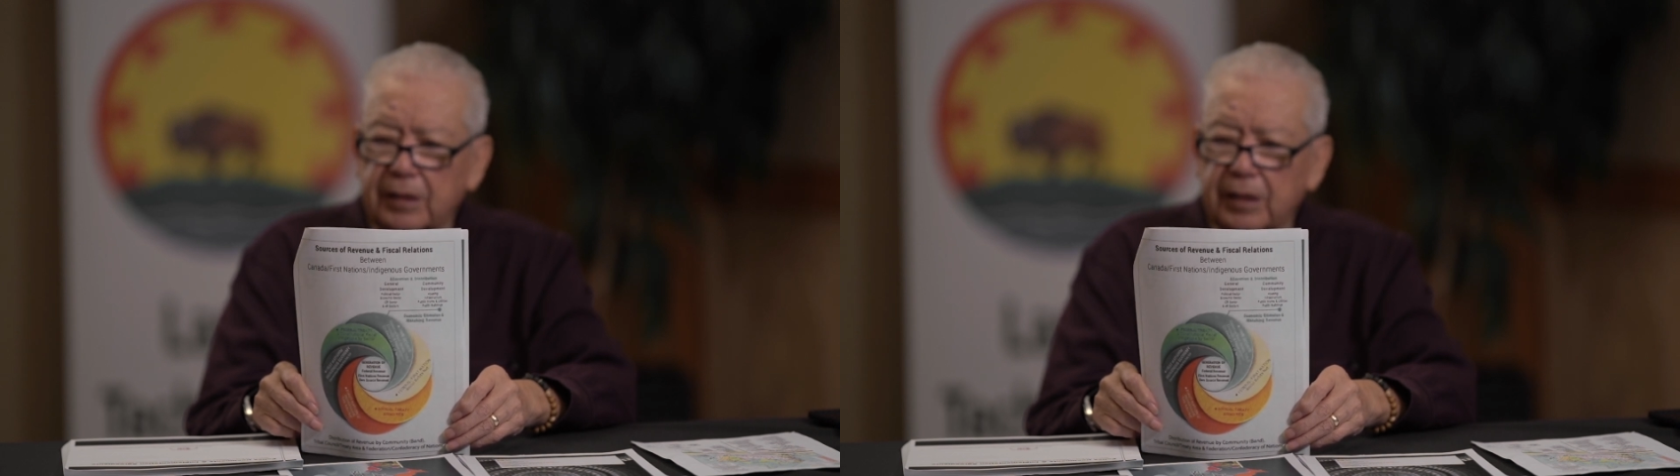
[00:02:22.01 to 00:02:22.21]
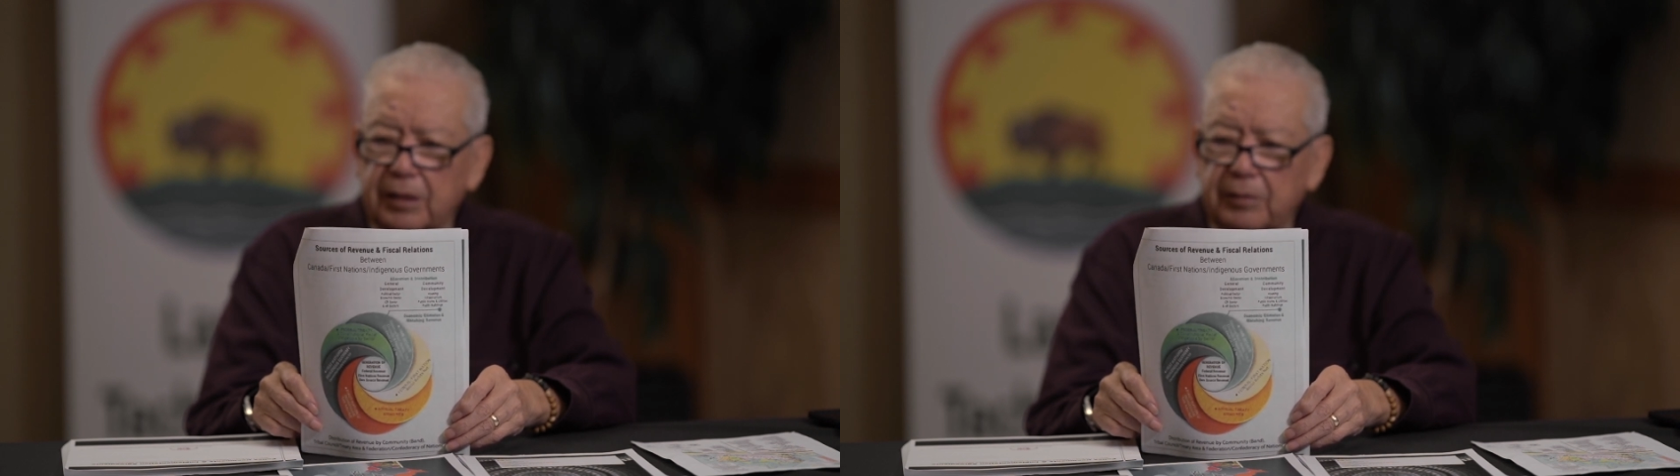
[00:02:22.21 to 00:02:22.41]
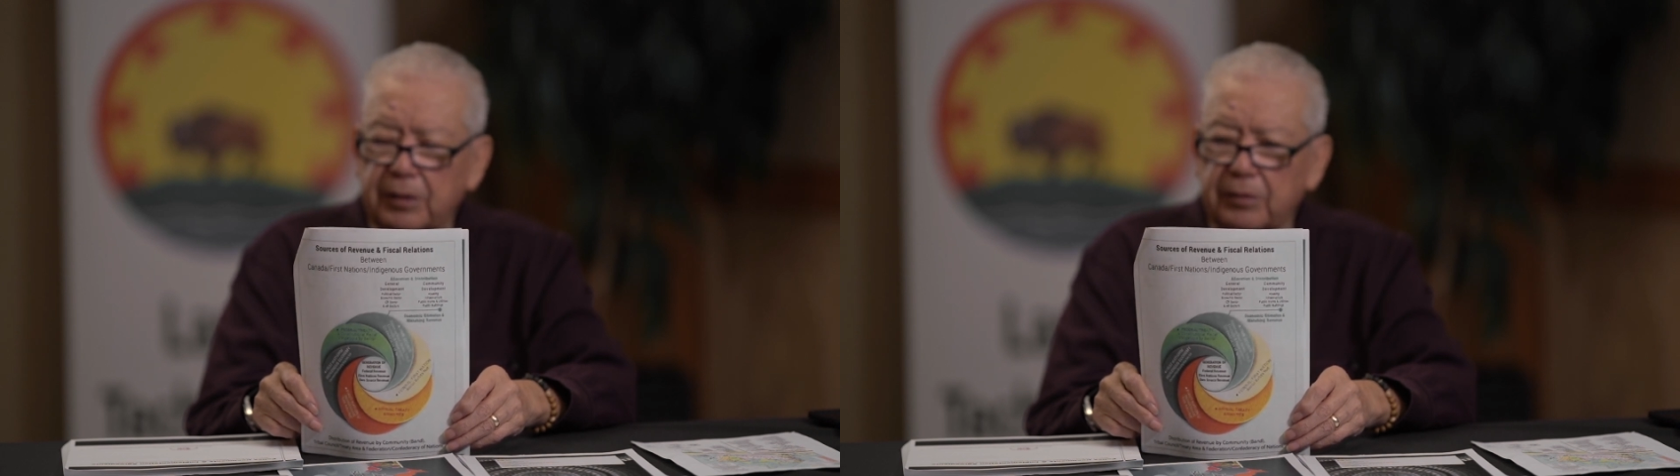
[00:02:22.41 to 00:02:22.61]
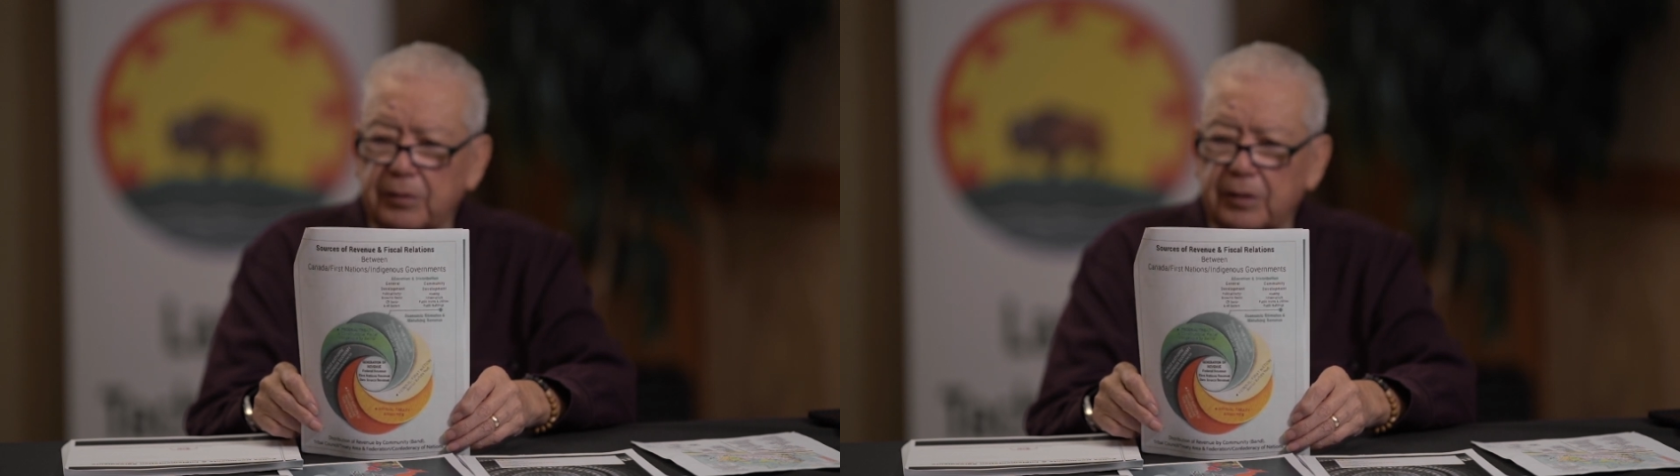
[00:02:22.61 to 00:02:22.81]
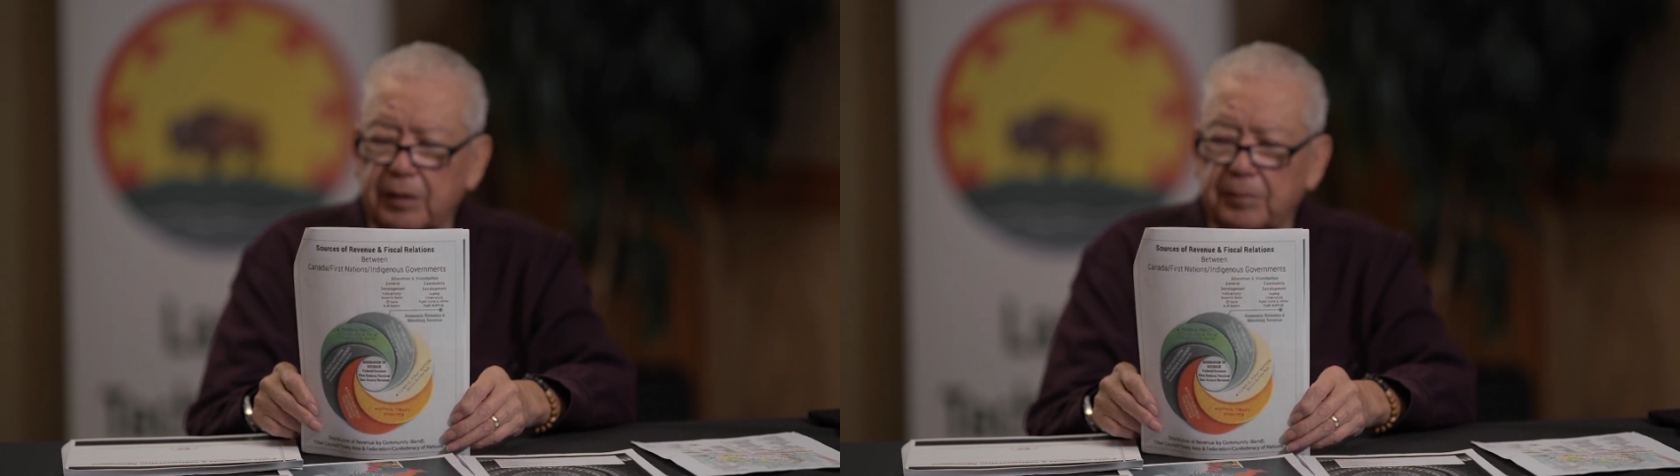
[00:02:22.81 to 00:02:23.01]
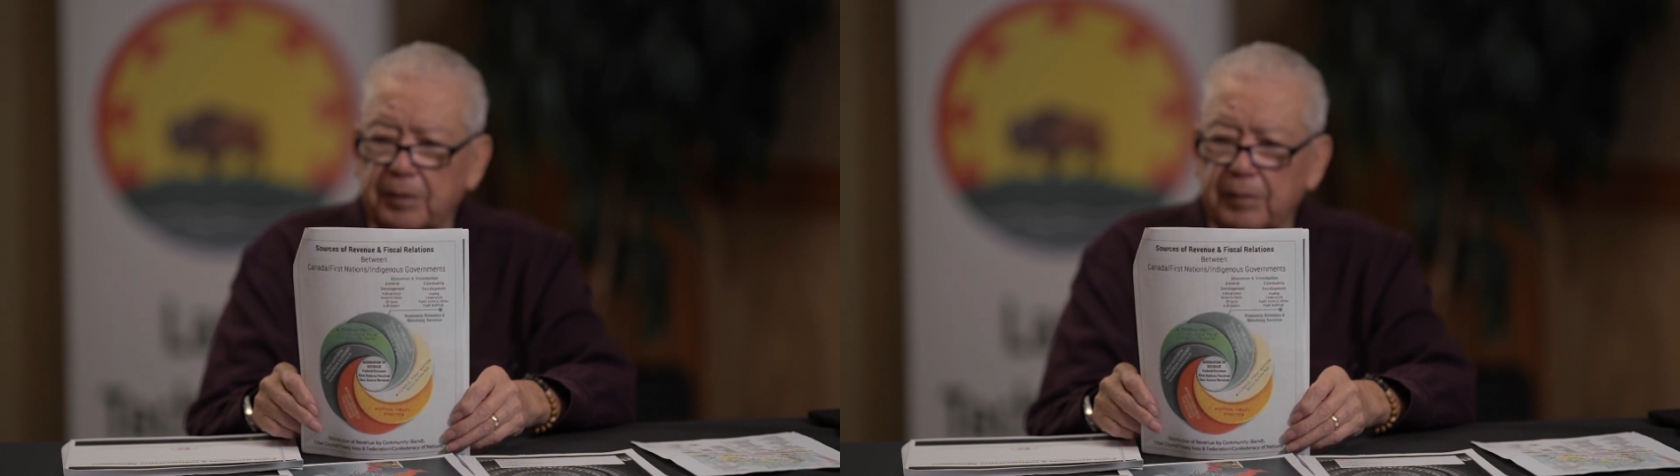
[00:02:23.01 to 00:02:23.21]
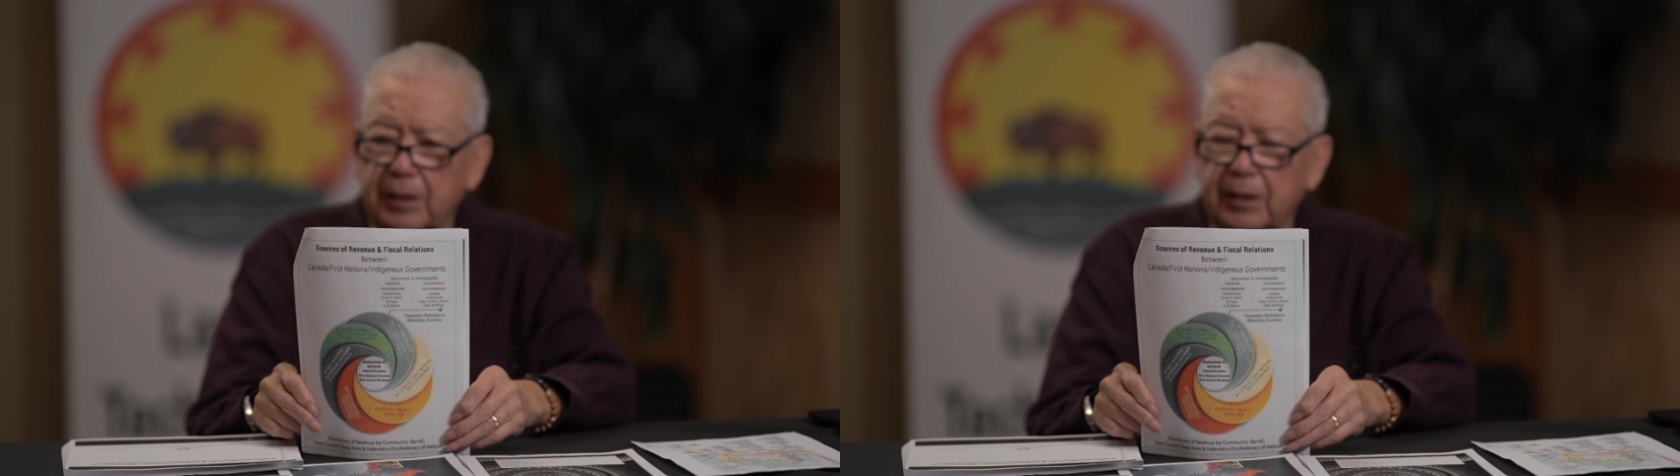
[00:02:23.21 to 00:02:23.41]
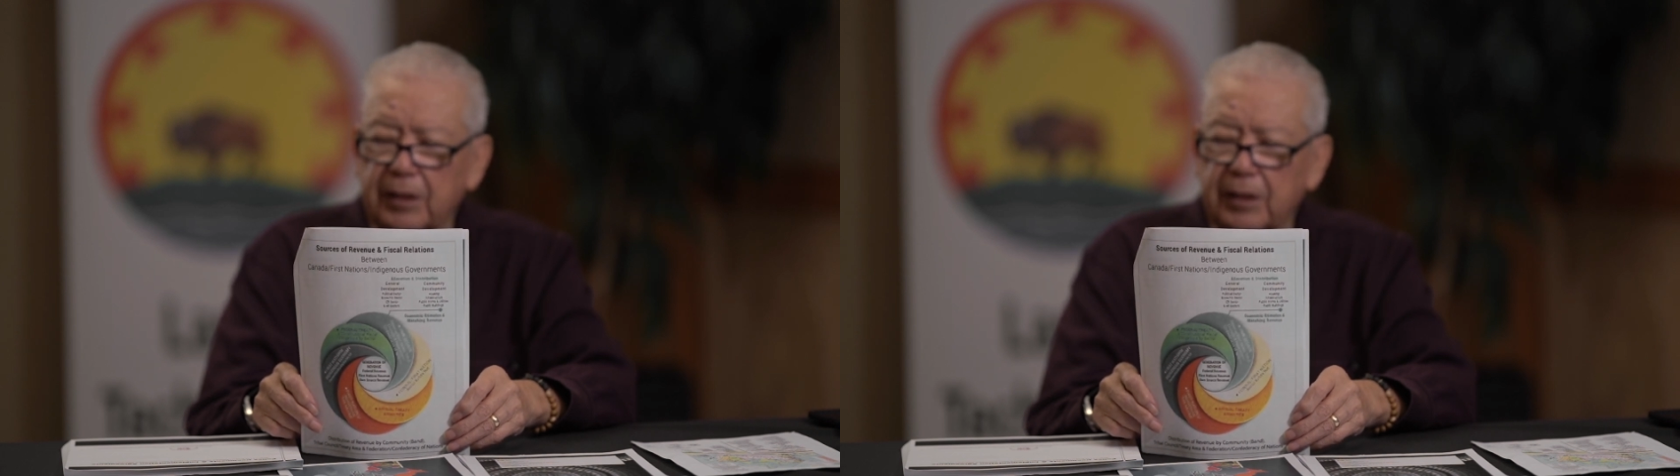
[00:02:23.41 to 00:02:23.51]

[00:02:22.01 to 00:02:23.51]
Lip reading: and we don't implement.